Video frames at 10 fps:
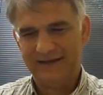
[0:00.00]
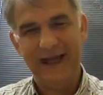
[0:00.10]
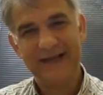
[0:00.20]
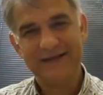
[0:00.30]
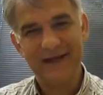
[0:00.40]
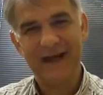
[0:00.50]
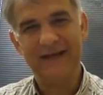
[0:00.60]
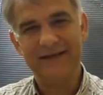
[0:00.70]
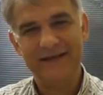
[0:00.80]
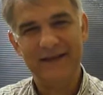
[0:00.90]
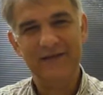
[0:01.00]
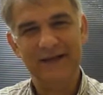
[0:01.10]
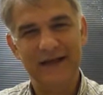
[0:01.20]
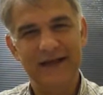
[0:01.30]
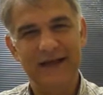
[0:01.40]
Last night,
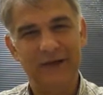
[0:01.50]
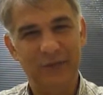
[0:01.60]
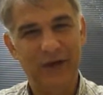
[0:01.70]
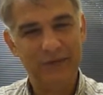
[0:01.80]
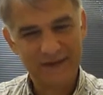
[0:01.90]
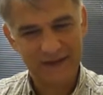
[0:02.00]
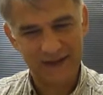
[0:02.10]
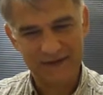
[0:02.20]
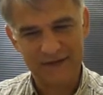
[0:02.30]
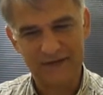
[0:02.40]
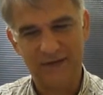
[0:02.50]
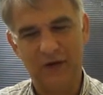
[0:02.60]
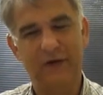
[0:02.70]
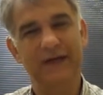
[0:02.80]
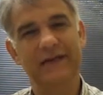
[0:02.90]
TVA held a public session
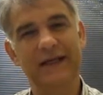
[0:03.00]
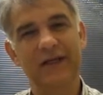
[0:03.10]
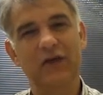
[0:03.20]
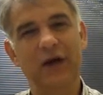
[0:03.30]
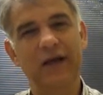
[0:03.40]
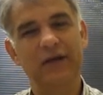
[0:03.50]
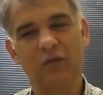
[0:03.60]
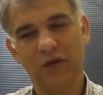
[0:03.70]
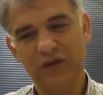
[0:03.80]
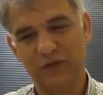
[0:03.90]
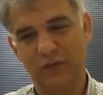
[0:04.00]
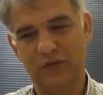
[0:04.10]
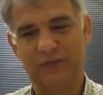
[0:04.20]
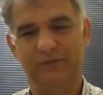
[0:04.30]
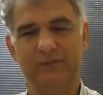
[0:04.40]
on its integrated
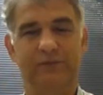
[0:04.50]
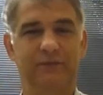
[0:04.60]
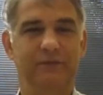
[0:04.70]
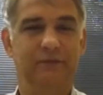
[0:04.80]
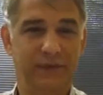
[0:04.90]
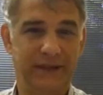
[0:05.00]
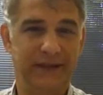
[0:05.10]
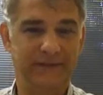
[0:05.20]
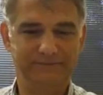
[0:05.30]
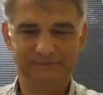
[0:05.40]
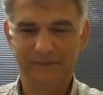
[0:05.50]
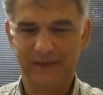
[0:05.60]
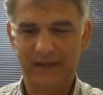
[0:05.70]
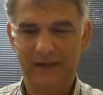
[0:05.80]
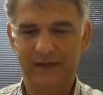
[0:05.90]
resource plan,
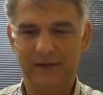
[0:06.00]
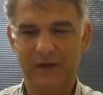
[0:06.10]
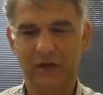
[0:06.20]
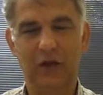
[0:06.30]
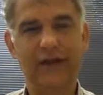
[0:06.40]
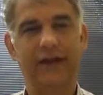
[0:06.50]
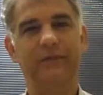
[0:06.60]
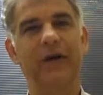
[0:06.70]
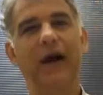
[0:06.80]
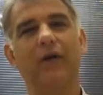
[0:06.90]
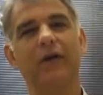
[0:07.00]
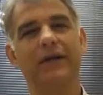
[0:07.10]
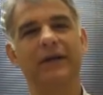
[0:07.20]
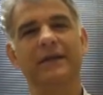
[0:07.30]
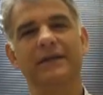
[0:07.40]
a look at power
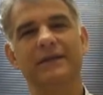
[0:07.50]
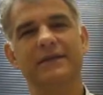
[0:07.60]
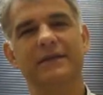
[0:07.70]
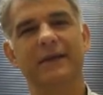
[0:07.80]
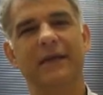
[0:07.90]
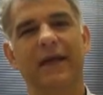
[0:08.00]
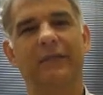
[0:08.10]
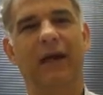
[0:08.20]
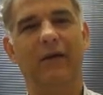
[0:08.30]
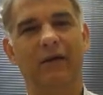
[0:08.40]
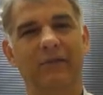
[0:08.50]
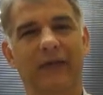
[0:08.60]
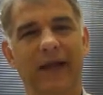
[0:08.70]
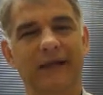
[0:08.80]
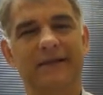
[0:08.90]
needs and power
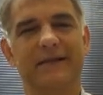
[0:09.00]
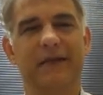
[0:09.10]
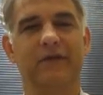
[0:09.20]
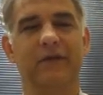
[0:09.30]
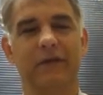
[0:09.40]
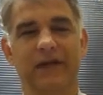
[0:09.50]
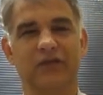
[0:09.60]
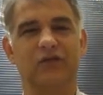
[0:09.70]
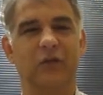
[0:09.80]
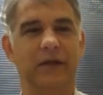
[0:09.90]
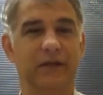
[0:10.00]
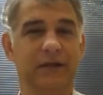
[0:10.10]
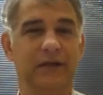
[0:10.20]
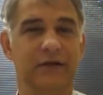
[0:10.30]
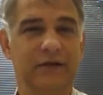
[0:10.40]
capacity over the next 20
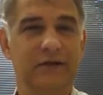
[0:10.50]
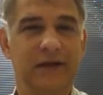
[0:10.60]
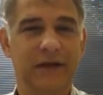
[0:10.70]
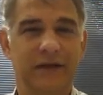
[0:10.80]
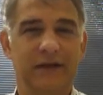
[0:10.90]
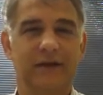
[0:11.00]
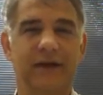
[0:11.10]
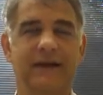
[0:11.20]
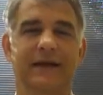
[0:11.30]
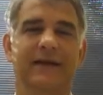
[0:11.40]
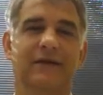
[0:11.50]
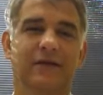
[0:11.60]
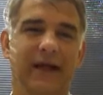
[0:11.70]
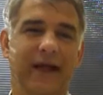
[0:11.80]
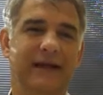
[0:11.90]
years. They did
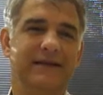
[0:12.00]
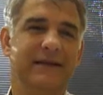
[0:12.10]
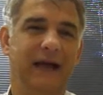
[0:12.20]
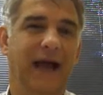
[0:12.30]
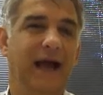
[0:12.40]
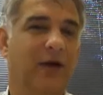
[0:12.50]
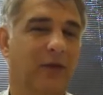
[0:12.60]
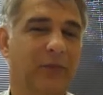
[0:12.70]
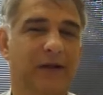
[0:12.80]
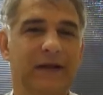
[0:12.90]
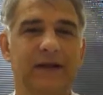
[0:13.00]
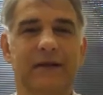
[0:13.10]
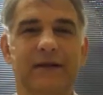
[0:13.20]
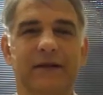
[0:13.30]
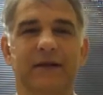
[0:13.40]
their last IRP